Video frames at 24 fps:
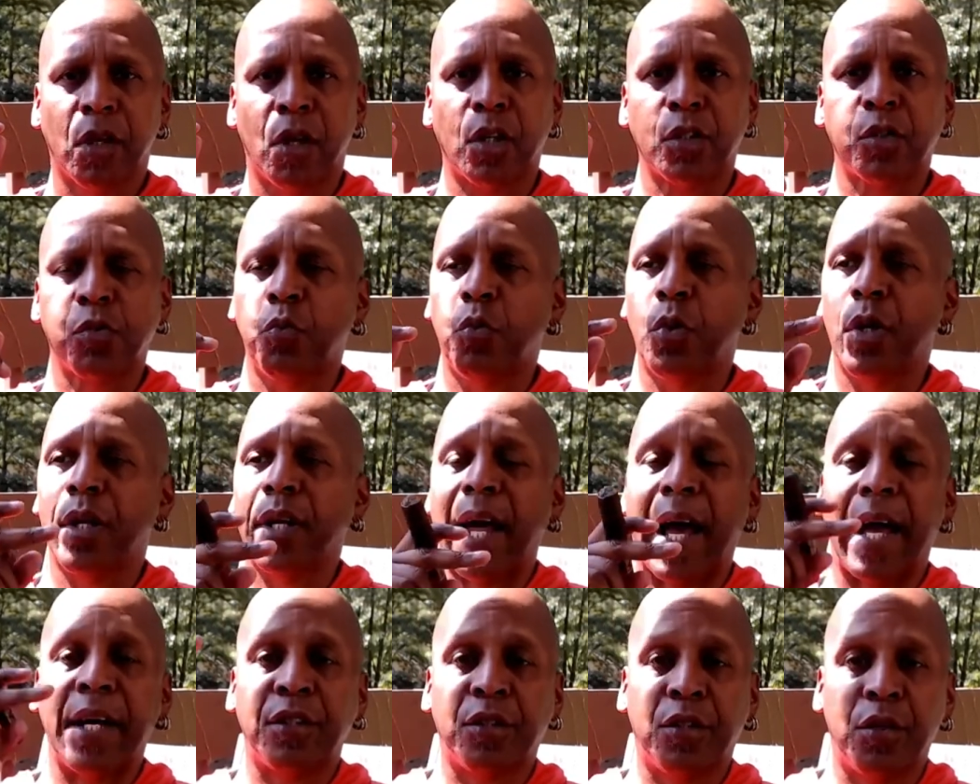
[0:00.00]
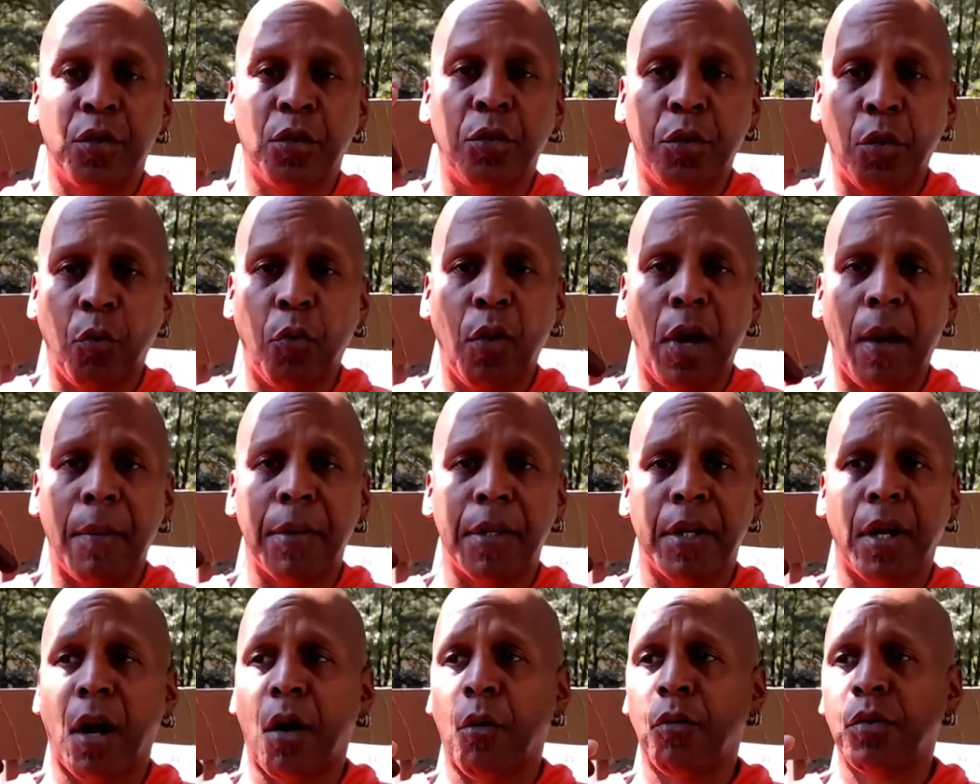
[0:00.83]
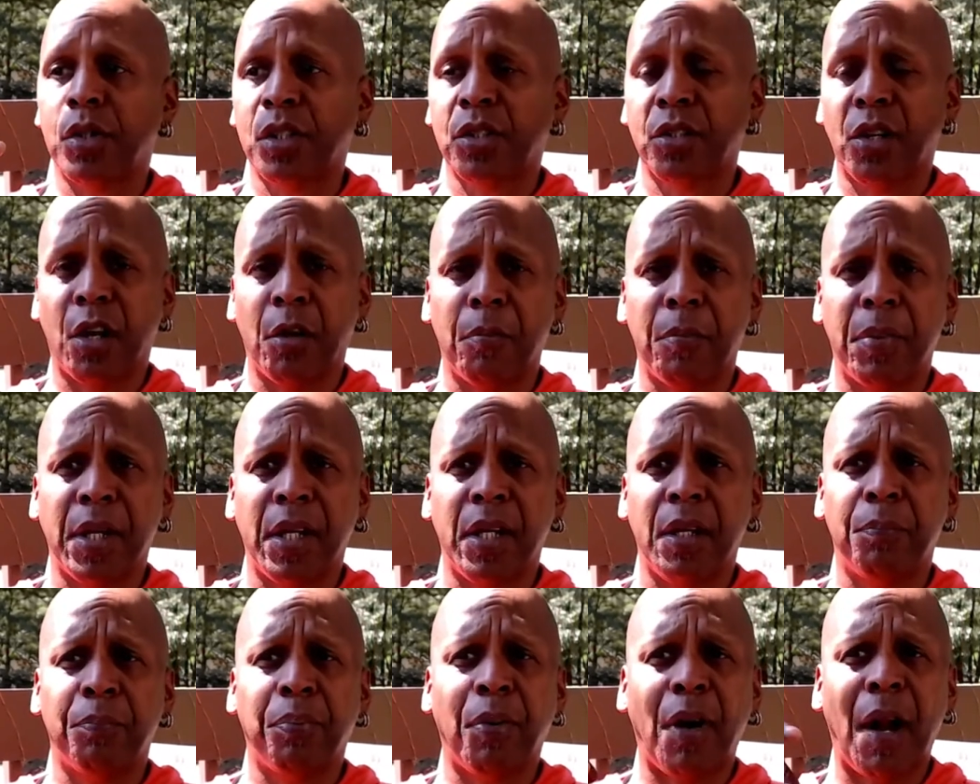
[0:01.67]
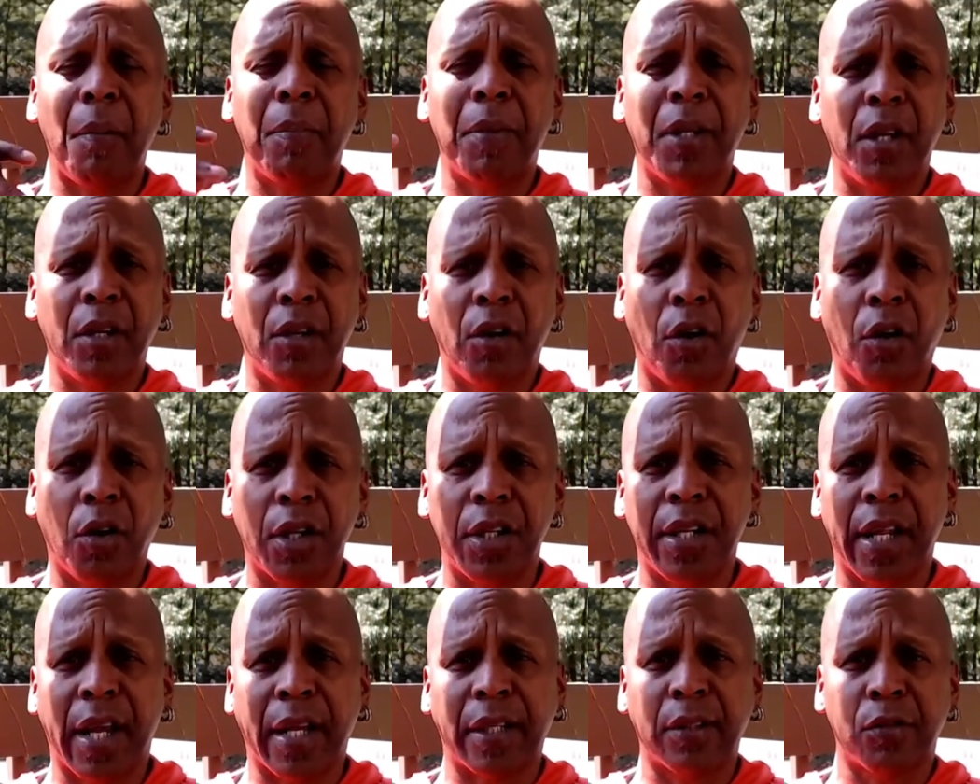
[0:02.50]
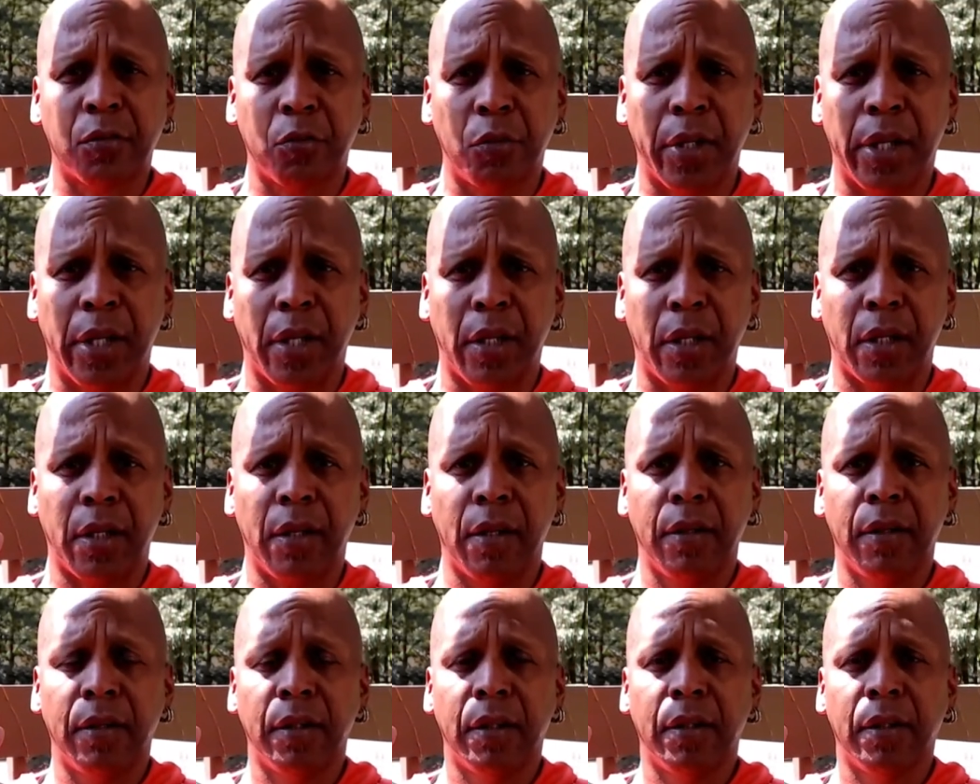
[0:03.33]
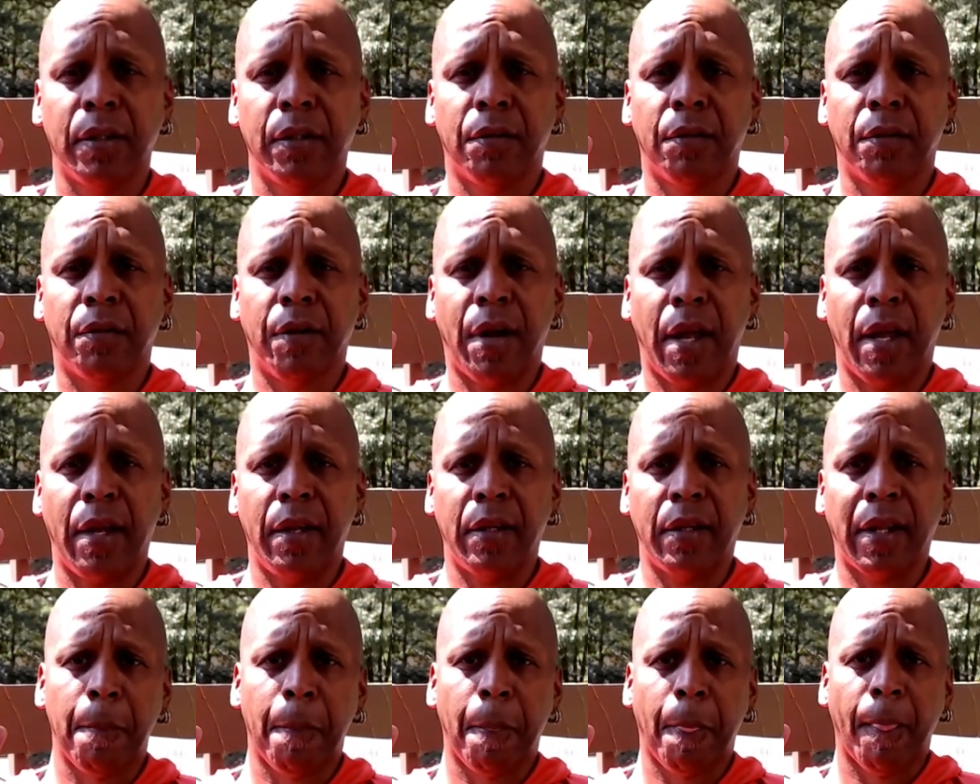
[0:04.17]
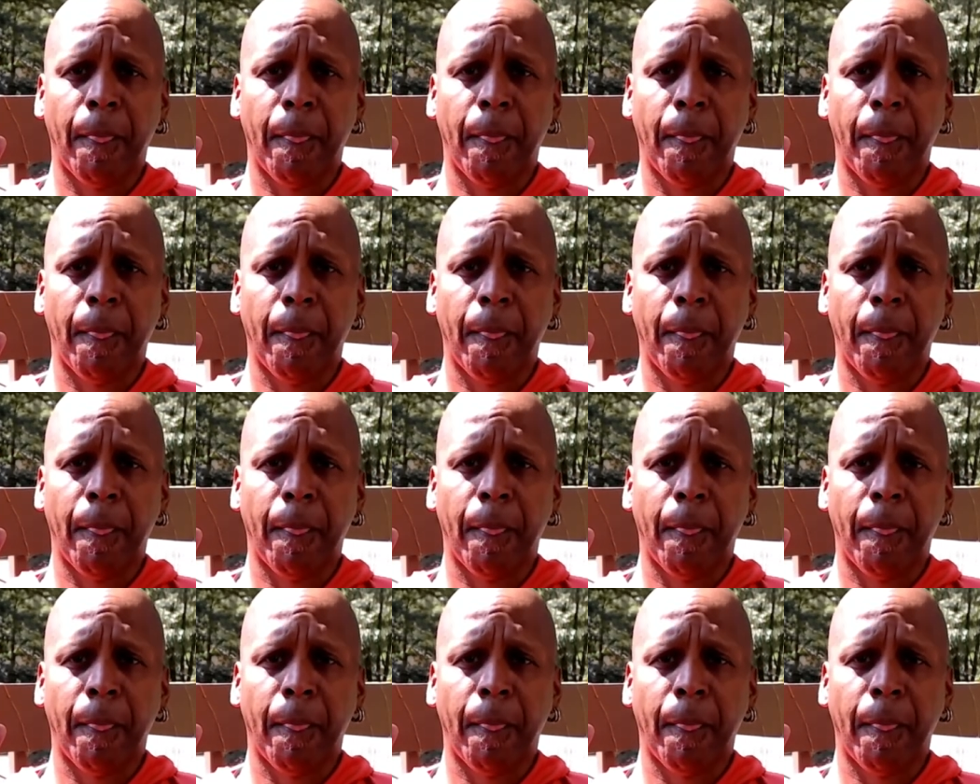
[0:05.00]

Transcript: Because when I do the webinar, which is going to be probably early next week, right?